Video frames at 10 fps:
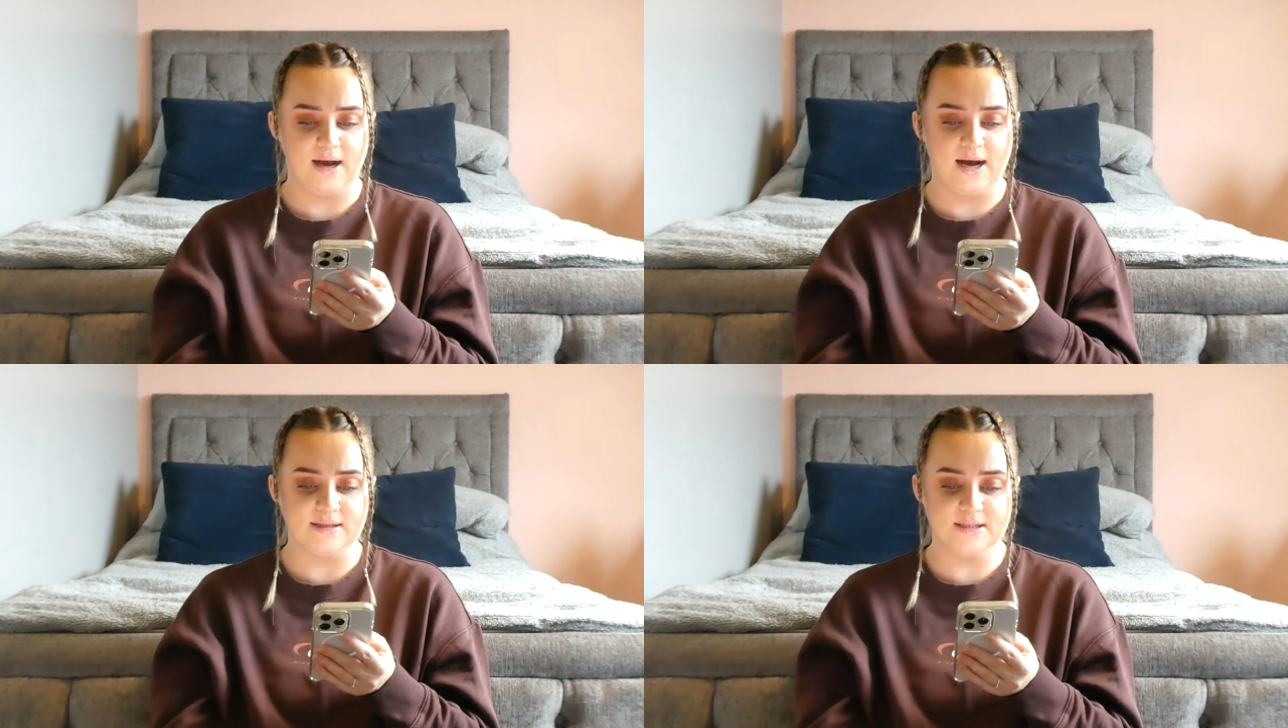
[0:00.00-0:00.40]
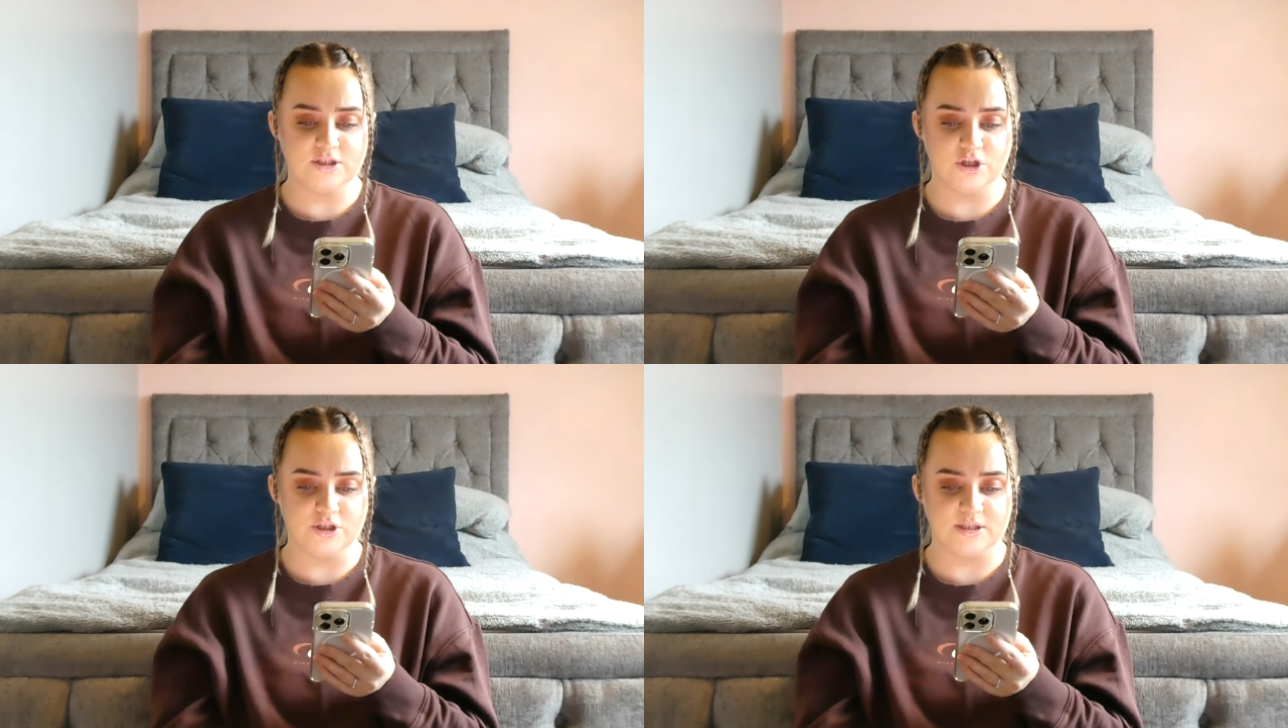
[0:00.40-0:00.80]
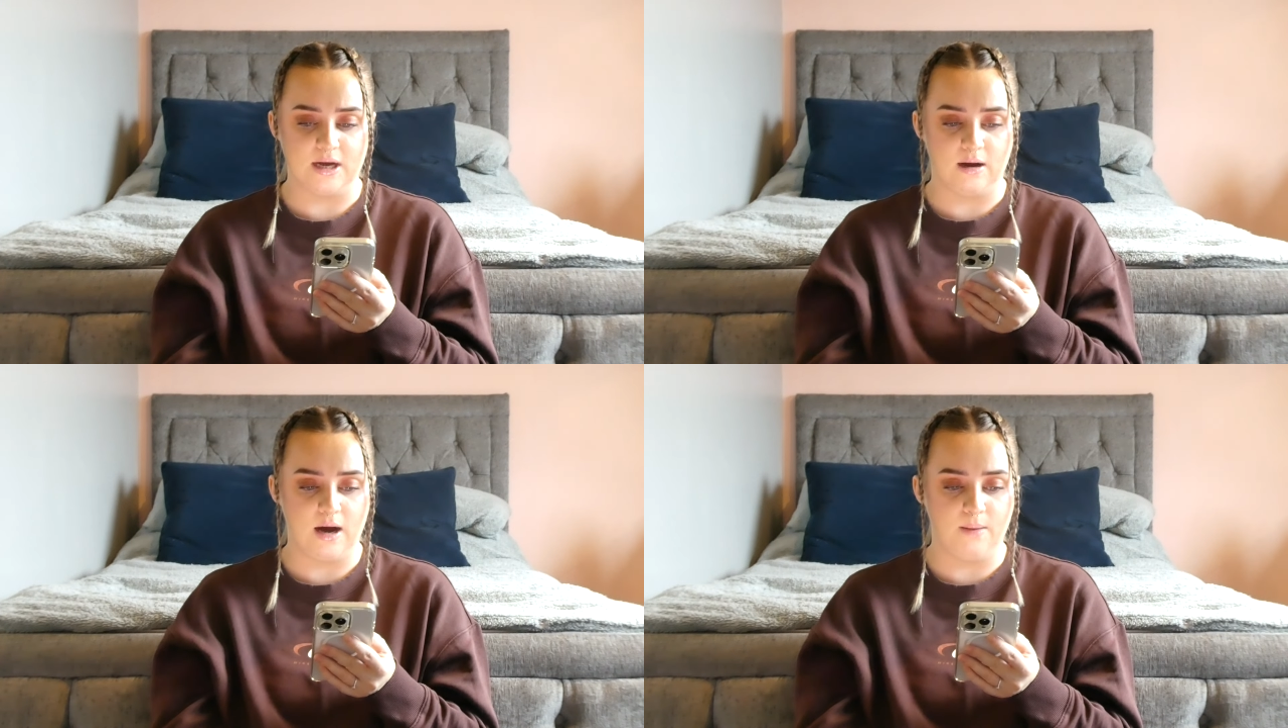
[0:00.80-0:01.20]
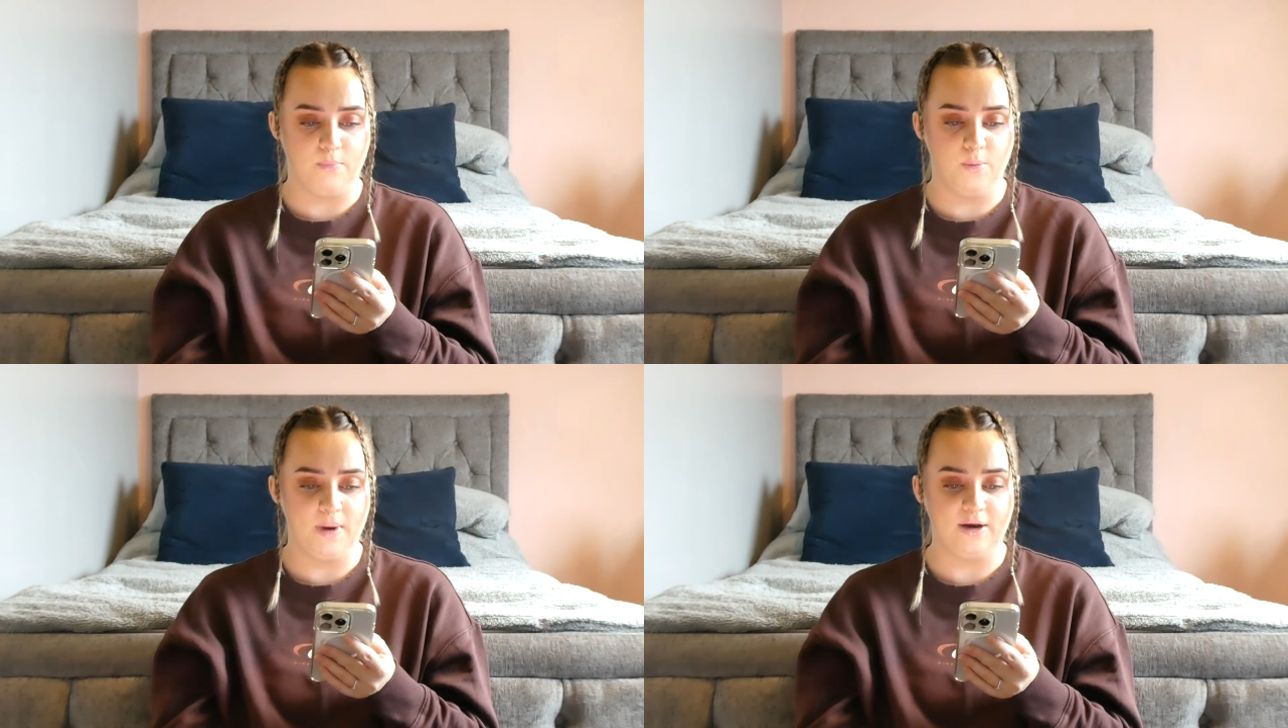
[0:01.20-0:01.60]
As it turns out, our
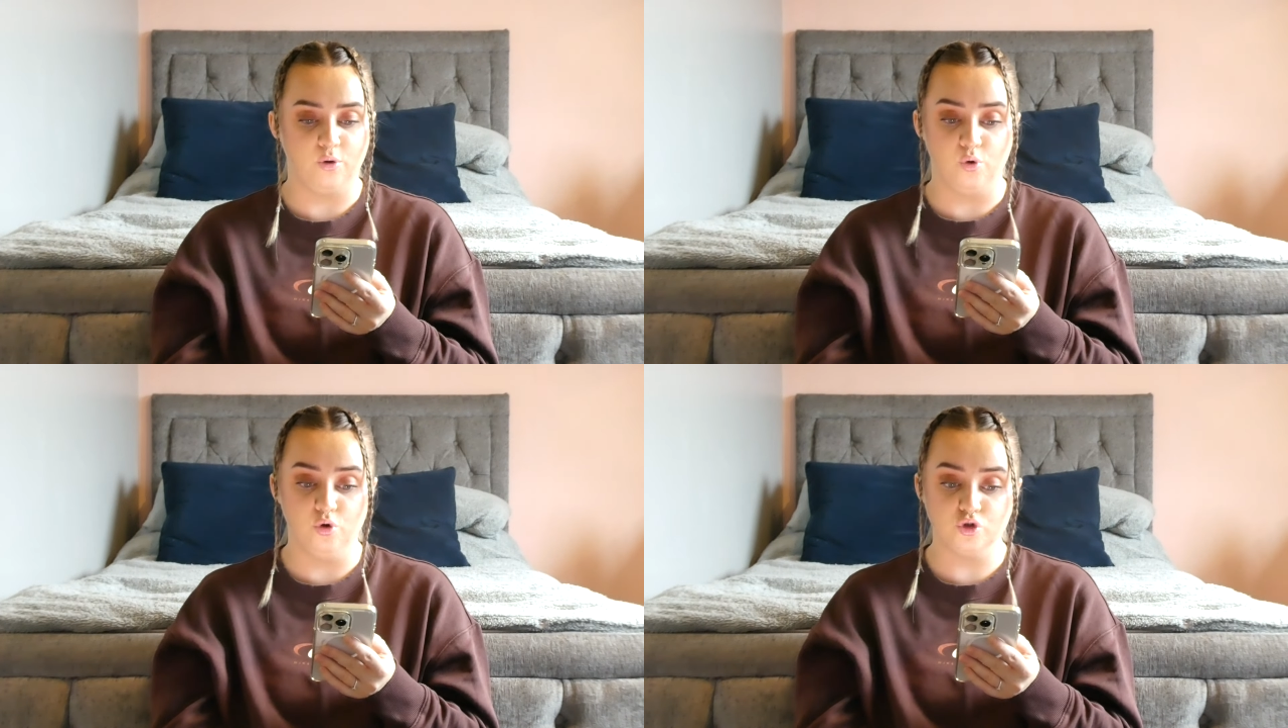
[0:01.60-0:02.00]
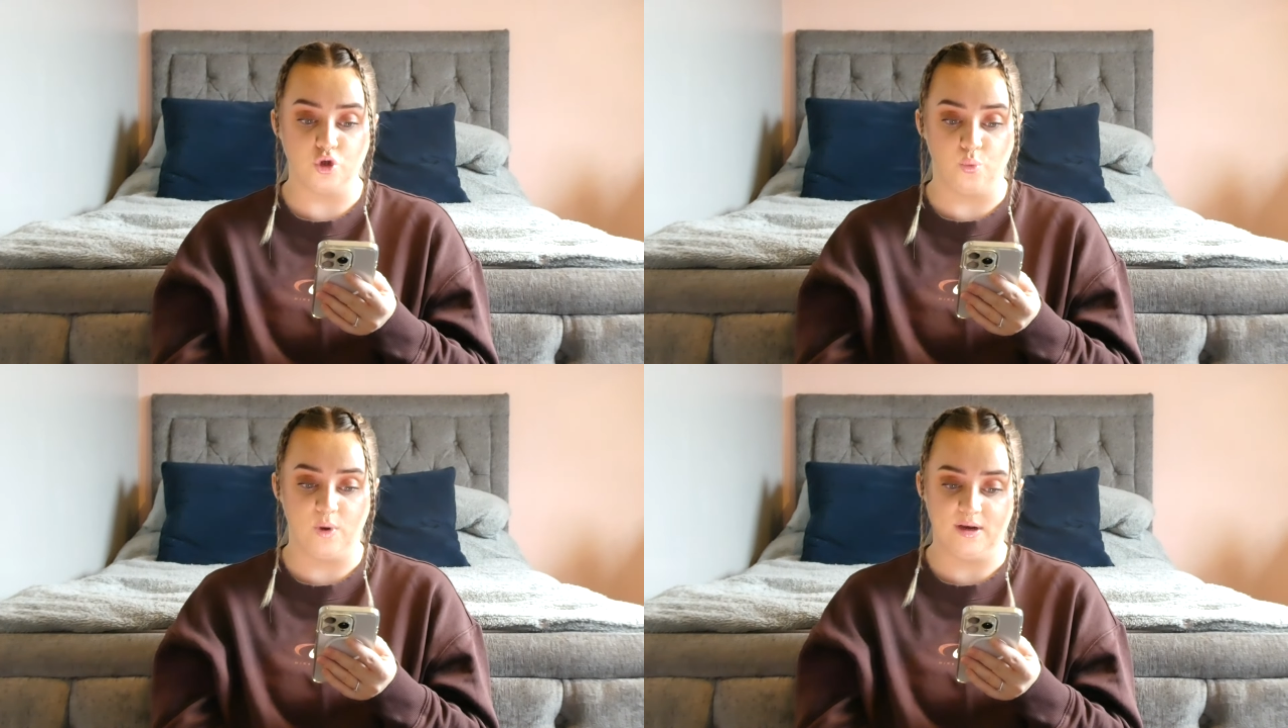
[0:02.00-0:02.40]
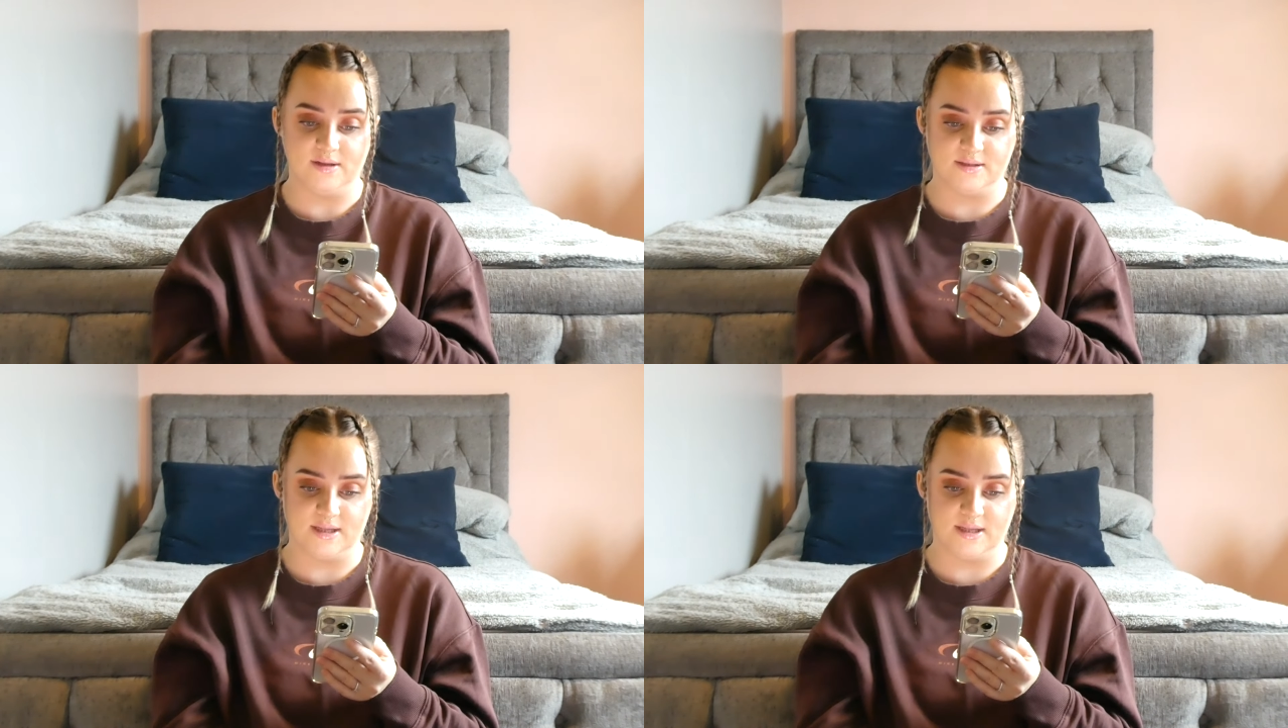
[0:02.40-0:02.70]
mom had also witnessed